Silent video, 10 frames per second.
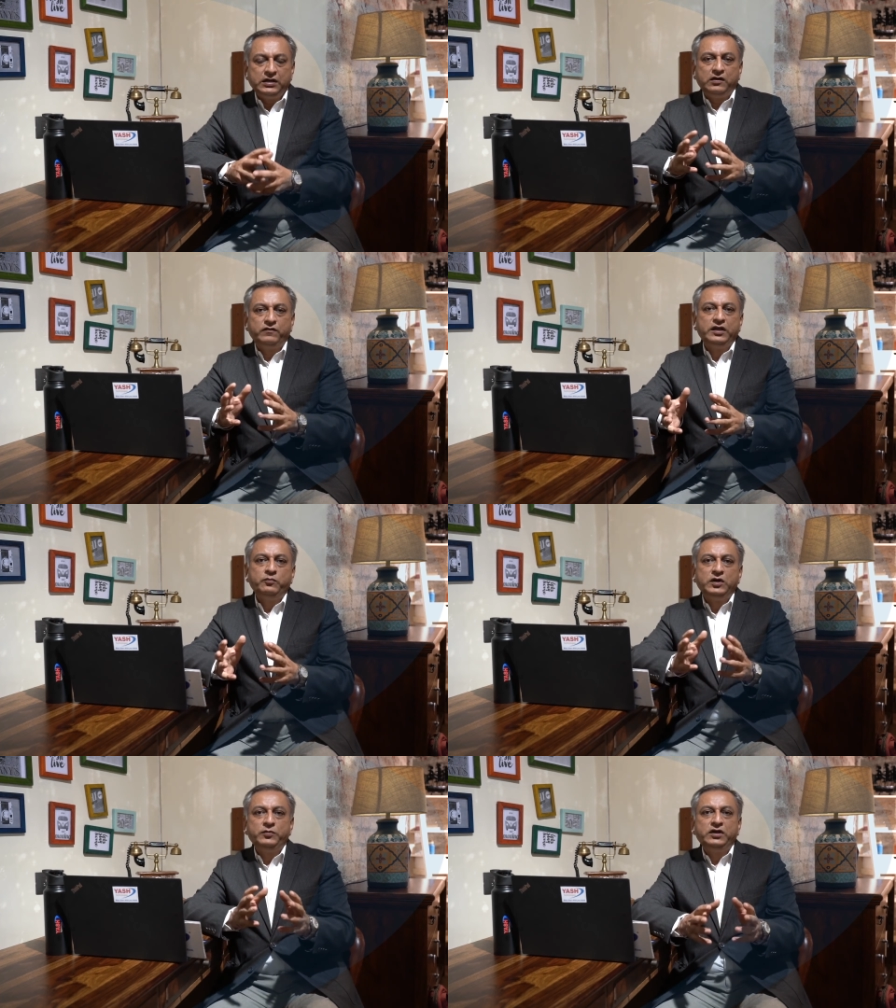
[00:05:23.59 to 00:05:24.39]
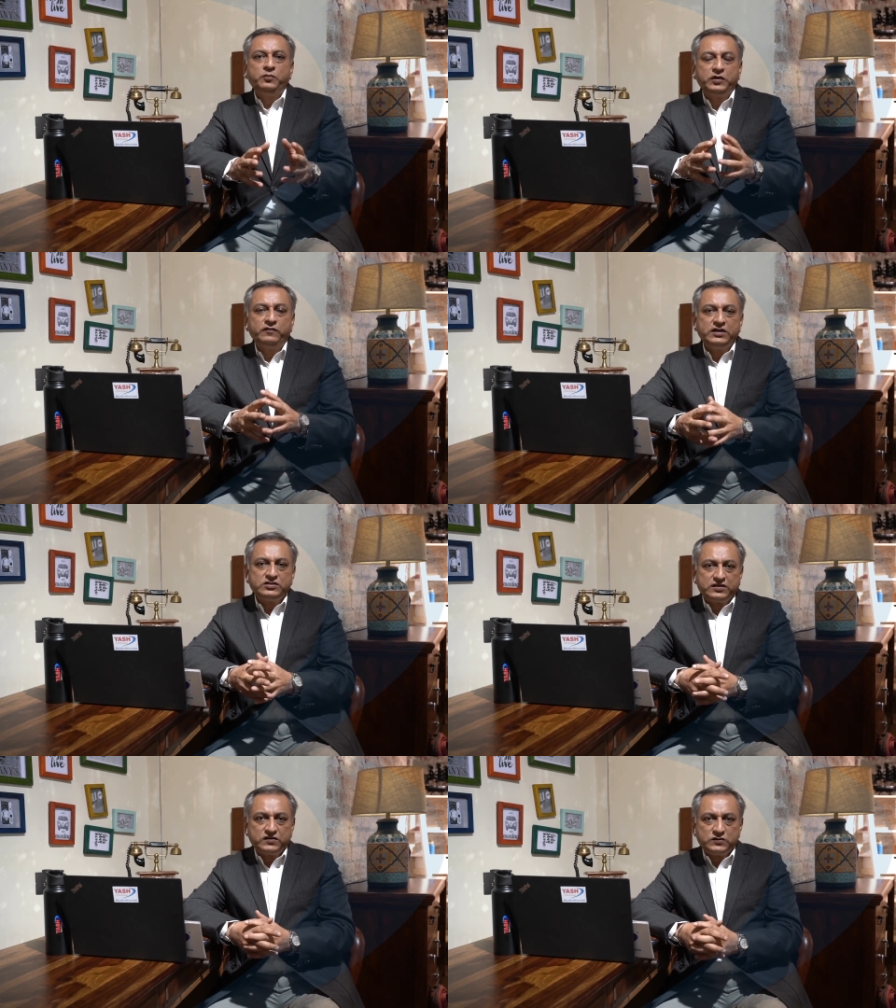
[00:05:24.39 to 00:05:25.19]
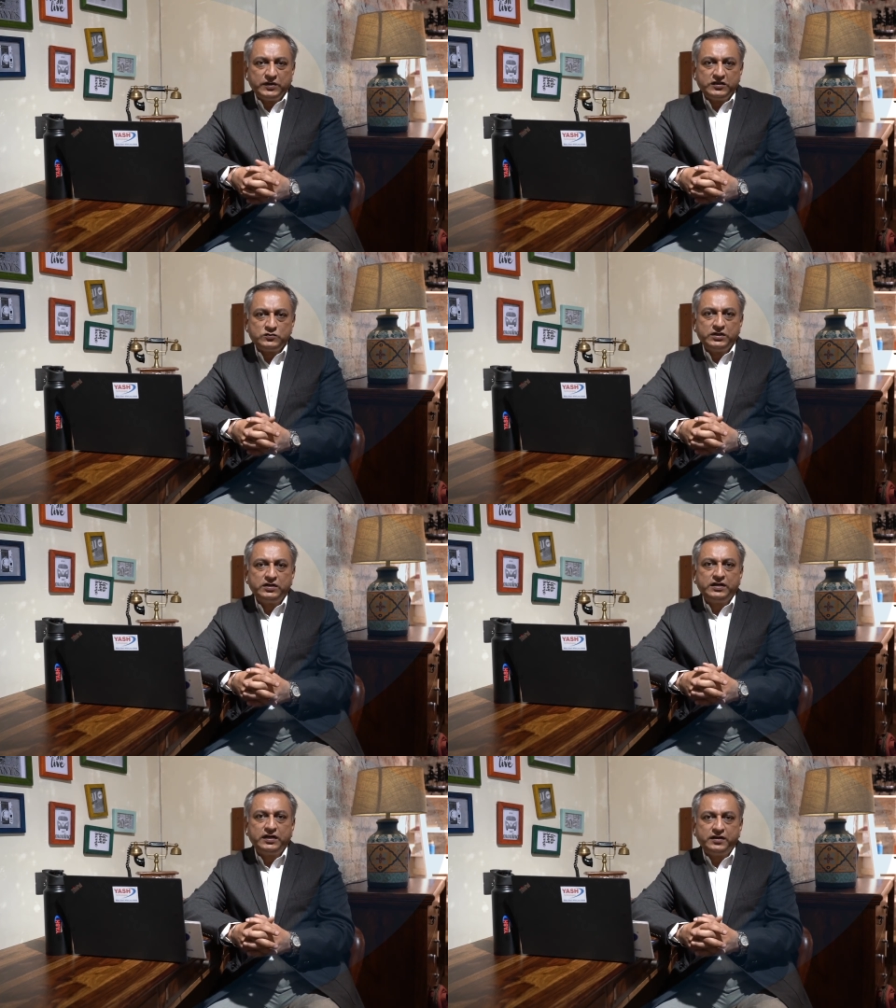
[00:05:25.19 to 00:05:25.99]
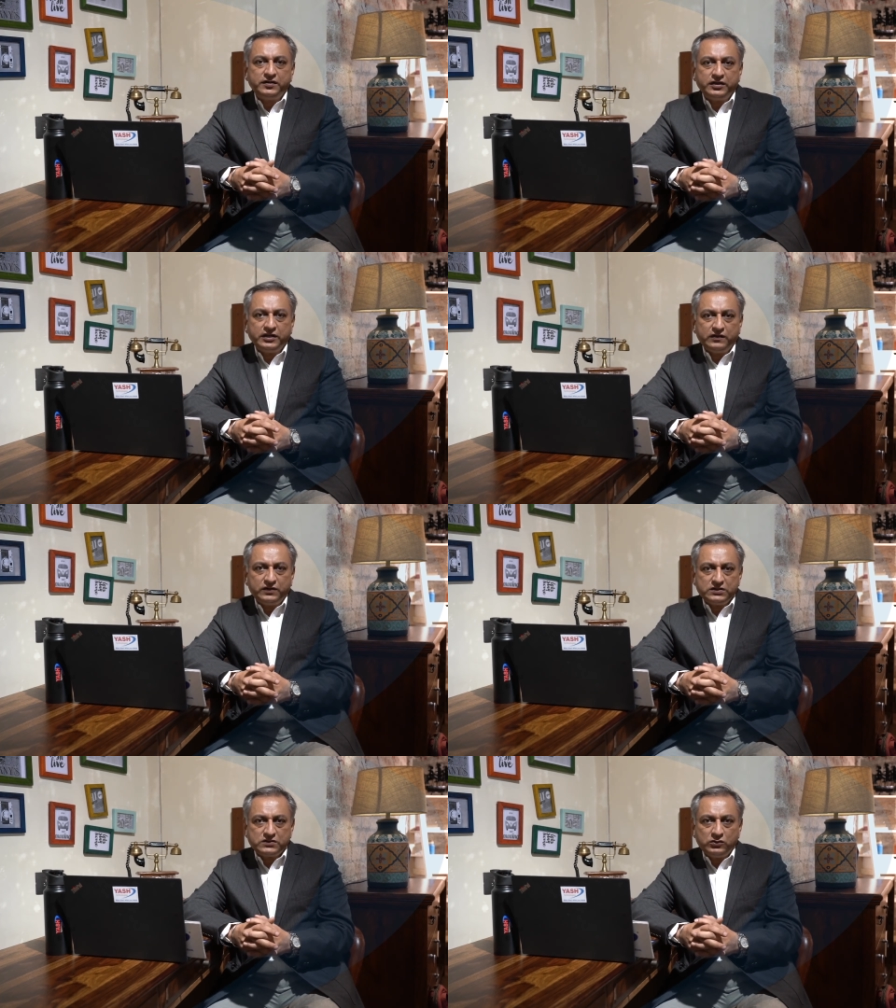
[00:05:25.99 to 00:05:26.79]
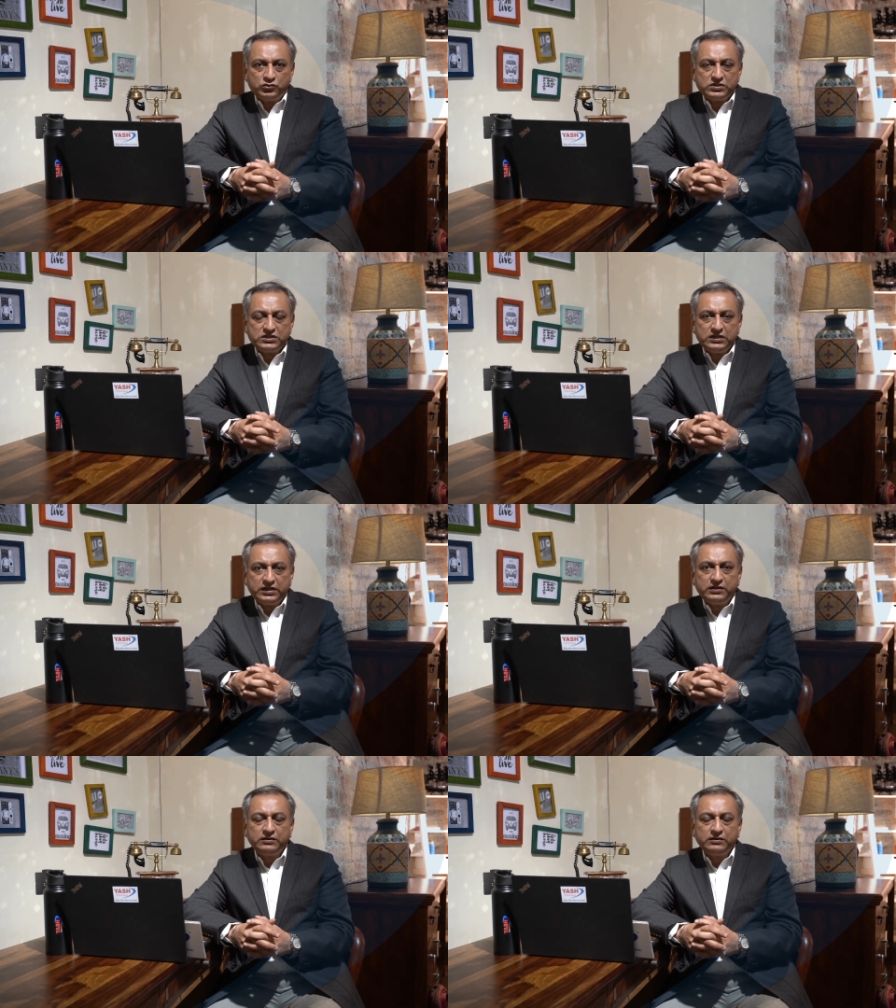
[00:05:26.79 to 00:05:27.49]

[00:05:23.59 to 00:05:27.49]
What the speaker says: We implement privilege access management and identity governance solutions in that.